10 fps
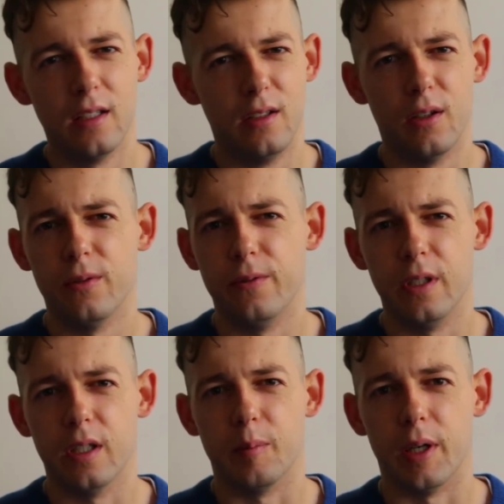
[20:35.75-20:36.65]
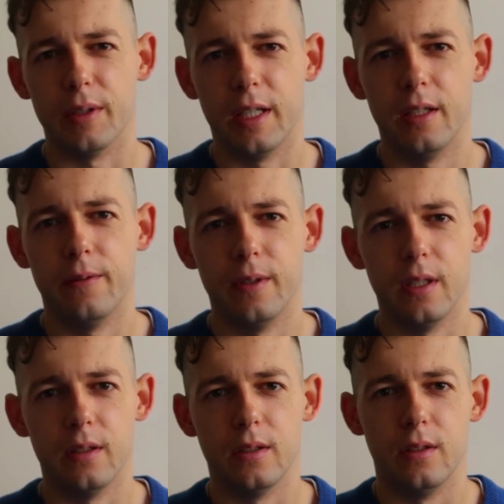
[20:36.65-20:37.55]
Don't think about
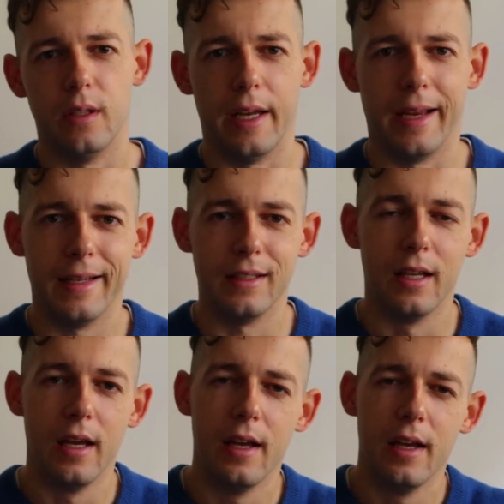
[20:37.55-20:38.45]
anything, and